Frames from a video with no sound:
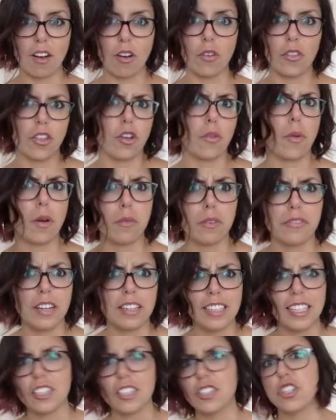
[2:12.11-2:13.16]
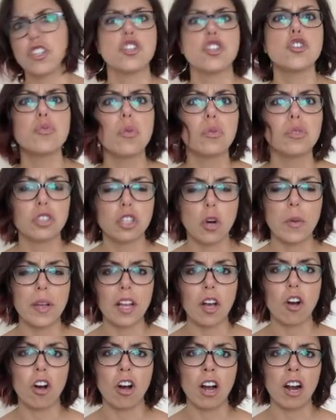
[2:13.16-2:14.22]
oh, the Obama Foundation knew what was
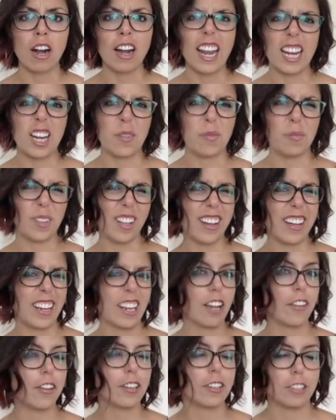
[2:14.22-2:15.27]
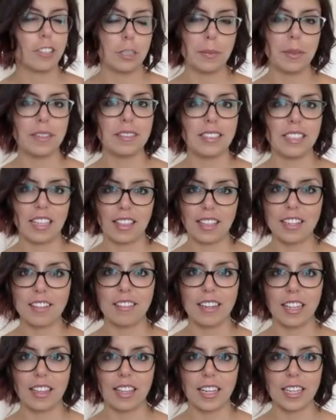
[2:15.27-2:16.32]
going on and implying other conspiracy
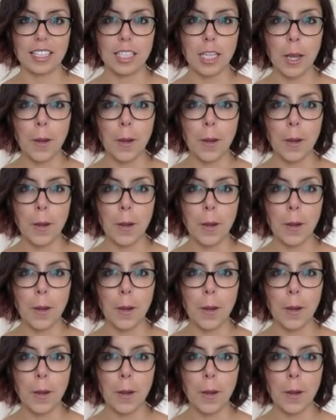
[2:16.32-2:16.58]
theory things.